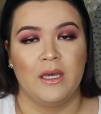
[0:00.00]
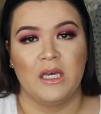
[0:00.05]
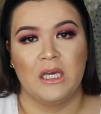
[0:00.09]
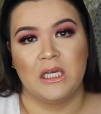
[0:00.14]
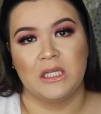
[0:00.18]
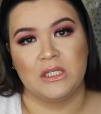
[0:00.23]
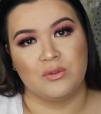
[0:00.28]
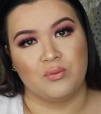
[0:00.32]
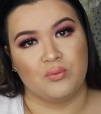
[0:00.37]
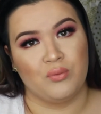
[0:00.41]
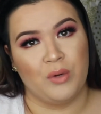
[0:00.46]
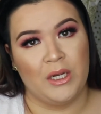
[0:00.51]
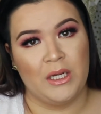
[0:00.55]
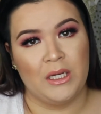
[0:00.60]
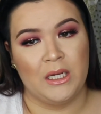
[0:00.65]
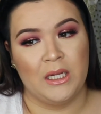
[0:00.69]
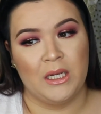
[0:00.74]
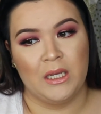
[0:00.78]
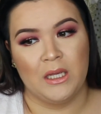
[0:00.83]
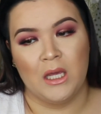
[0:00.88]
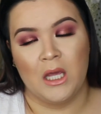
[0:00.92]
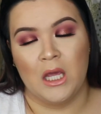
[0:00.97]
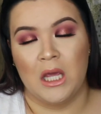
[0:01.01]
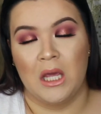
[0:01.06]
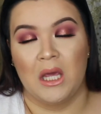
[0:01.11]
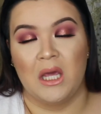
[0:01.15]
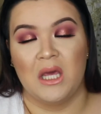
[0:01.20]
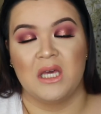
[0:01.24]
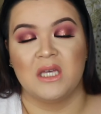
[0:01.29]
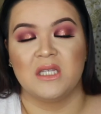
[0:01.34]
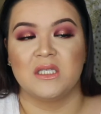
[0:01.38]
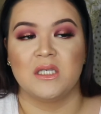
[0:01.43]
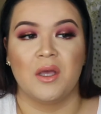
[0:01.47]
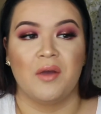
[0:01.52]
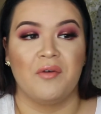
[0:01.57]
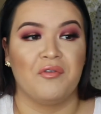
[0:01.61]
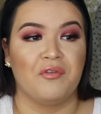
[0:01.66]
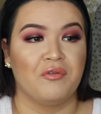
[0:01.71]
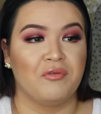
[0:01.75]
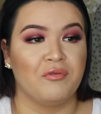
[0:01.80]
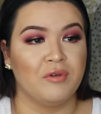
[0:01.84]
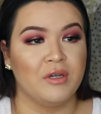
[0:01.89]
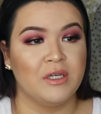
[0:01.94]
It's raining. It's
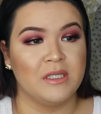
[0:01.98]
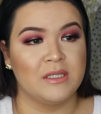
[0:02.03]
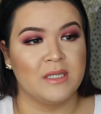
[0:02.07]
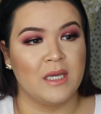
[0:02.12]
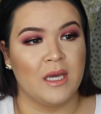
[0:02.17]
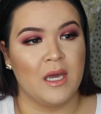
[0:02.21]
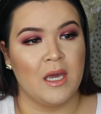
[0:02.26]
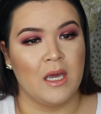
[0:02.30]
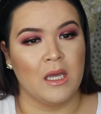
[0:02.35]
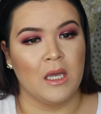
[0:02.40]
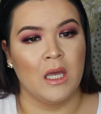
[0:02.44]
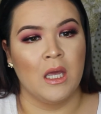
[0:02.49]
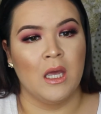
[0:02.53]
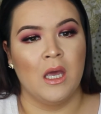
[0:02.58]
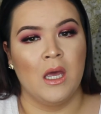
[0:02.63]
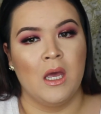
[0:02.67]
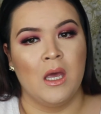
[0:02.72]
freezing.